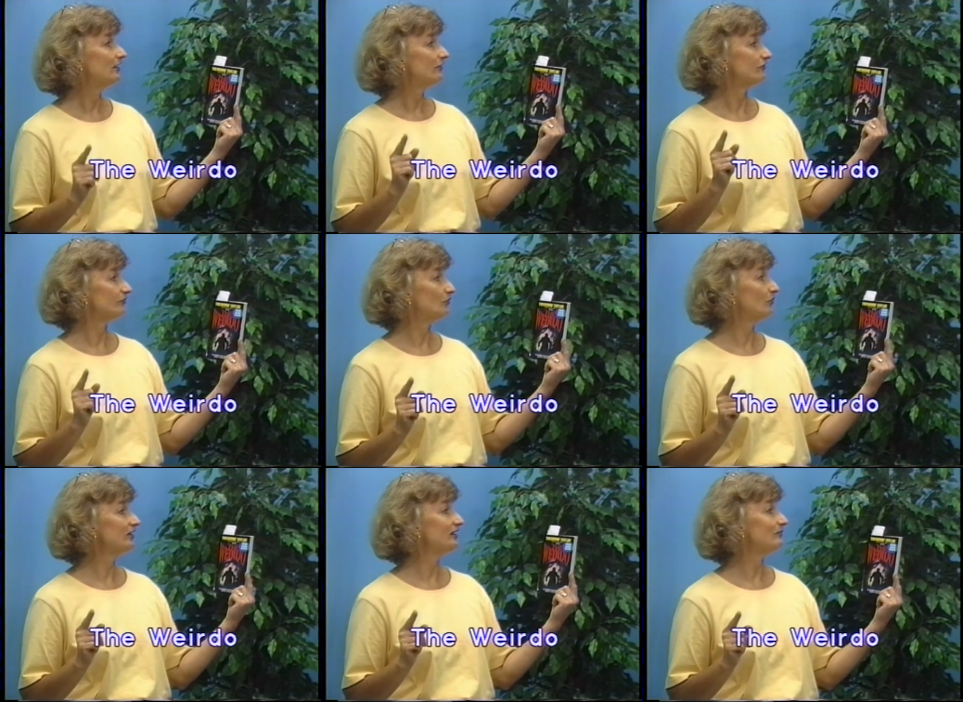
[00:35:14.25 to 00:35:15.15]
There's a
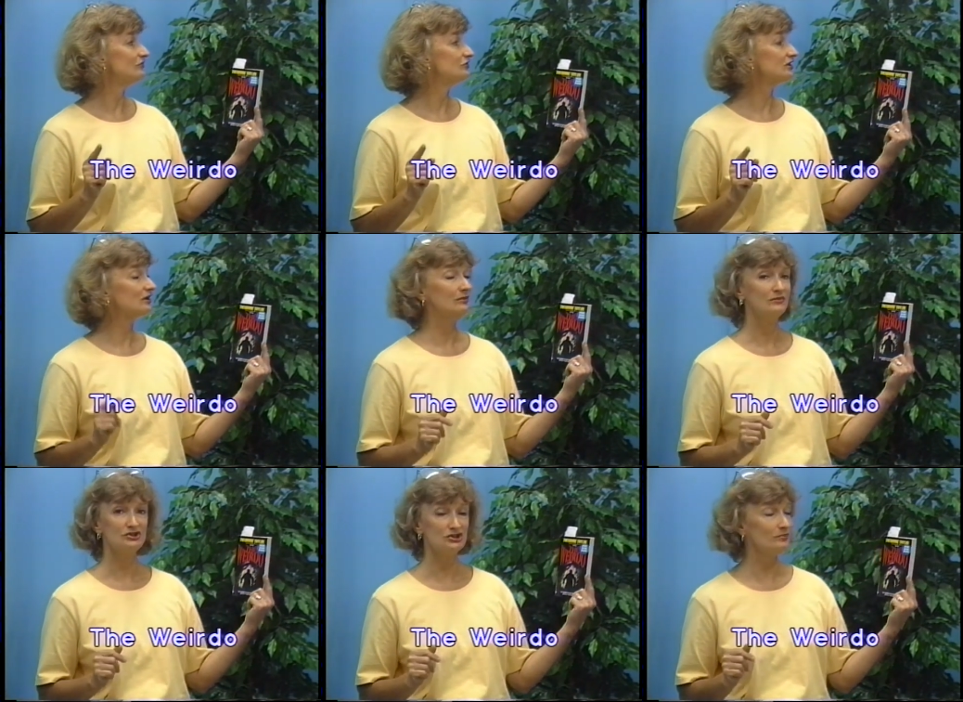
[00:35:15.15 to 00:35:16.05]
boy named Chick,
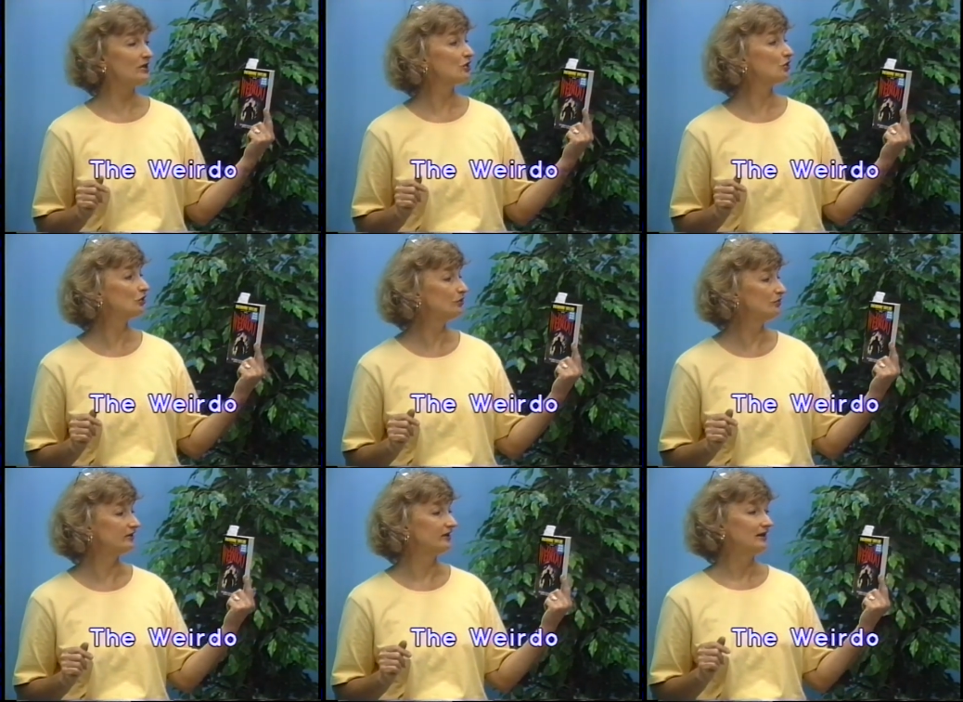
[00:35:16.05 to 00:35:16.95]
Chip
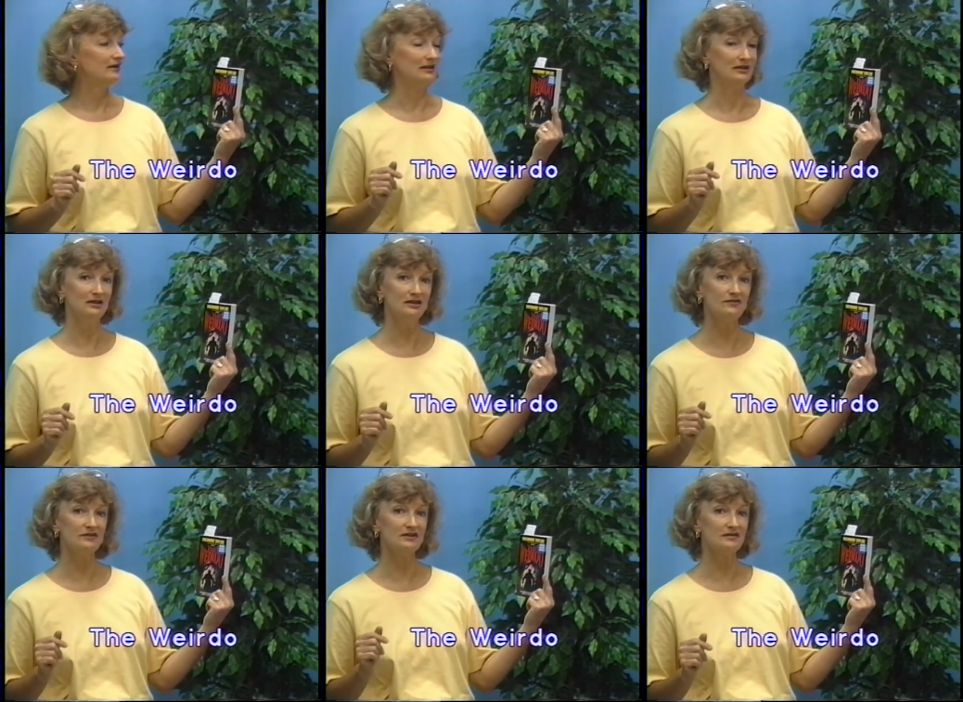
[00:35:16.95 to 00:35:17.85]
Clewt that
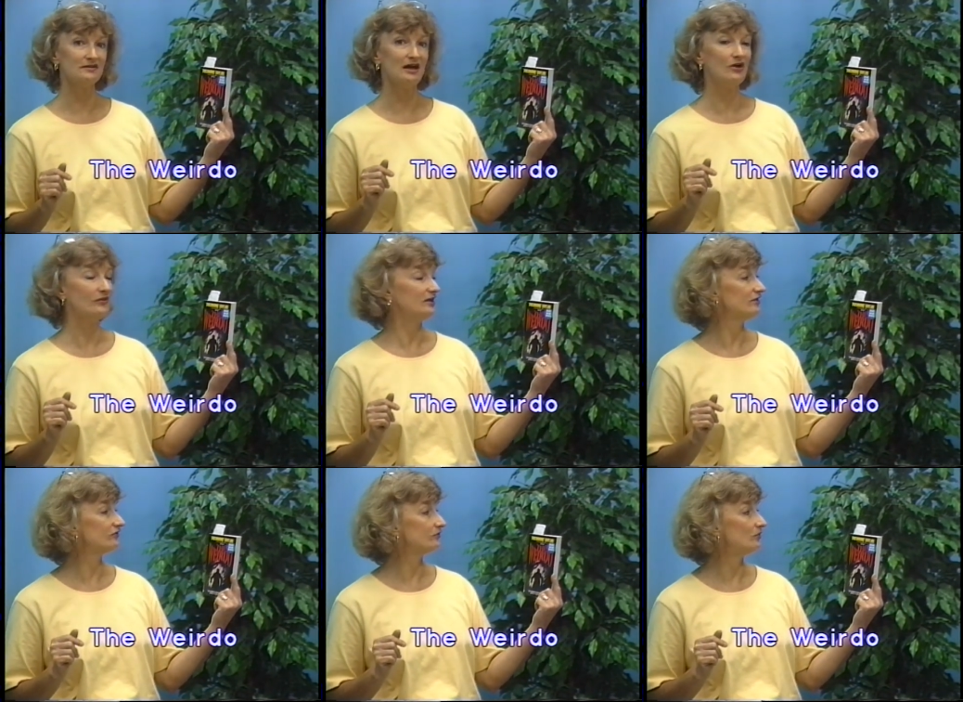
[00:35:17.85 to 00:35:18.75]
lives in the South in
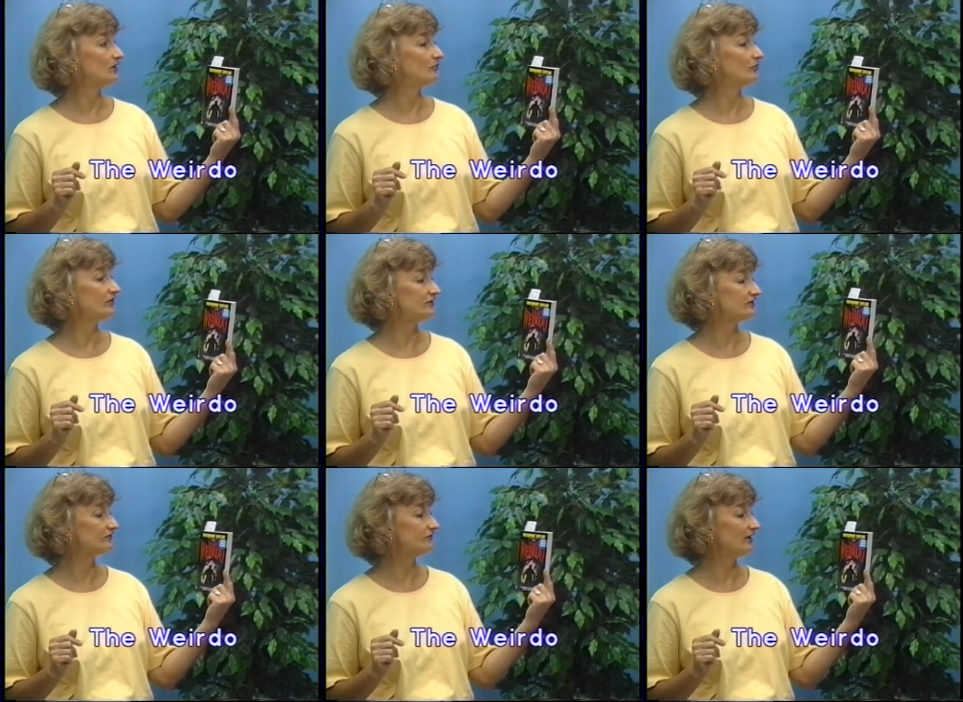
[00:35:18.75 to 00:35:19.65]
a swamp with
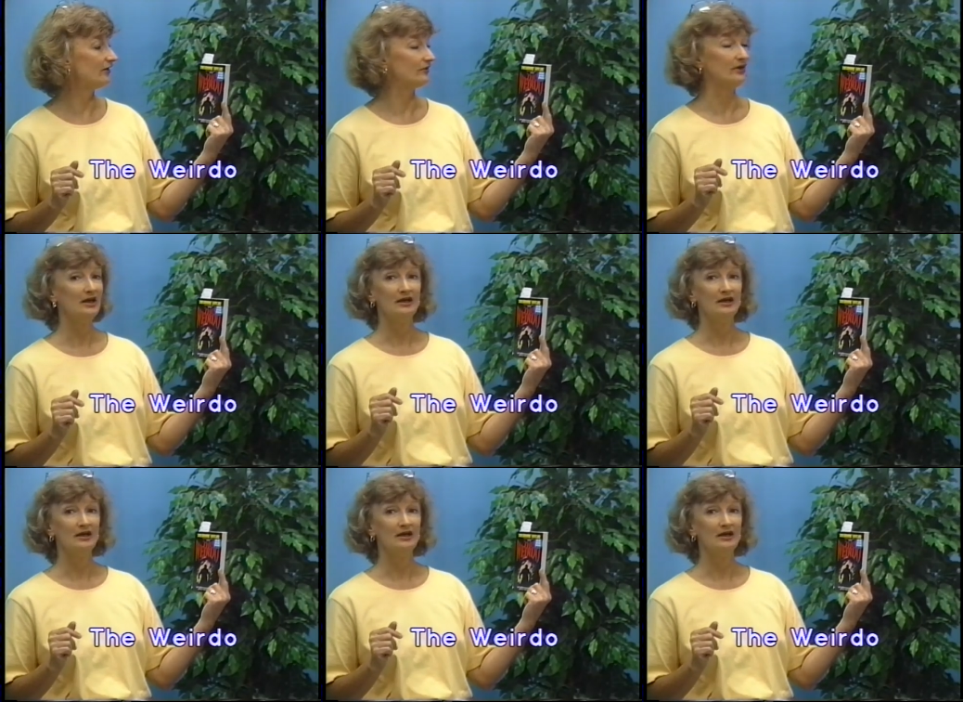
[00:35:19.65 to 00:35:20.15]
his father.